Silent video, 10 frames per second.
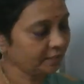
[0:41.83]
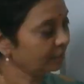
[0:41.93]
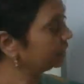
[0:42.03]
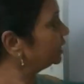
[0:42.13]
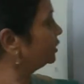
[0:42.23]

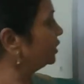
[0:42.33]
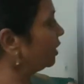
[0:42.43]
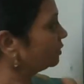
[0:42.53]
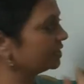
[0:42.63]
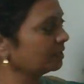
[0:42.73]
It
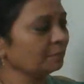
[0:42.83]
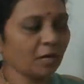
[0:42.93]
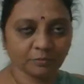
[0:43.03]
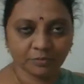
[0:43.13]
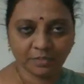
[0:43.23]
talks
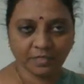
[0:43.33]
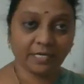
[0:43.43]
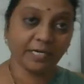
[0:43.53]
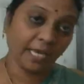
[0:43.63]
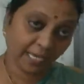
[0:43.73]
about
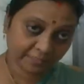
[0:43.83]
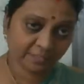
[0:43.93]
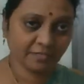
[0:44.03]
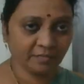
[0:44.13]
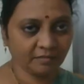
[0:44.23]
an
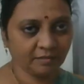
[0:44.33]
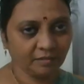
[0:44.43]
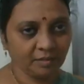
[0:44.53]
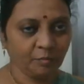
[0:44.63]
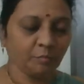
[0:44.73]
action
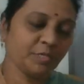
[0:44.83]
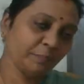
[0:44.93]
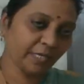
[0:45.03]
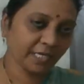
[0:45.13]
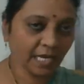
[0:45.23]
which
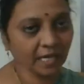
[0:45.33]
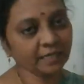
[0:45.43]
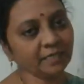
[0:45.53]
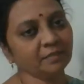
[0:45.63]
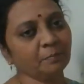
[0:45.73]
began
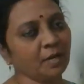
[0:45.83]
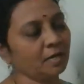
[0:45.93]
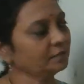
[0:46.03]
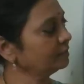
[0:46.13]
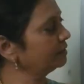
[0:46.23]
in the
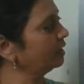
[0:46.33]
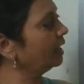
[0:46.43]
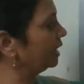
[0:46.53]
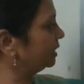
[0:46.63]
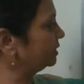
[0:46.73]
past
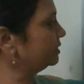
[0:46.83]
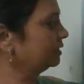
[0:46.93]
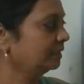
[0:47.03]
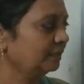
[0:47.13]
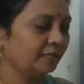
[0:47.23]
and
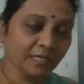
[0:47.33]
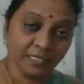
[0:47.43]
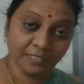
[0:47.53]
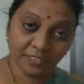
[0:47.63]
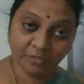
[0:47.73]

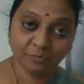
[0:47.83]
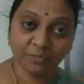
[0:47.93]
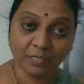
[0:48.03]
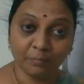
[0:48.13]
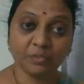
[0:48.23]

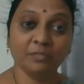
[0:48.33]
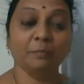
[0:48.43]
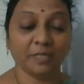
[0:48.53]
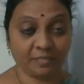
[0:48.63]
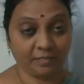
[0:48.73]
continues up to the
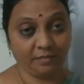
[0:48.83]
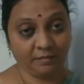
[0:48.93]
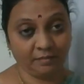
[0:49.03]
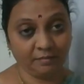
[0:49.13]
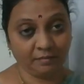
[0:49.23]
present.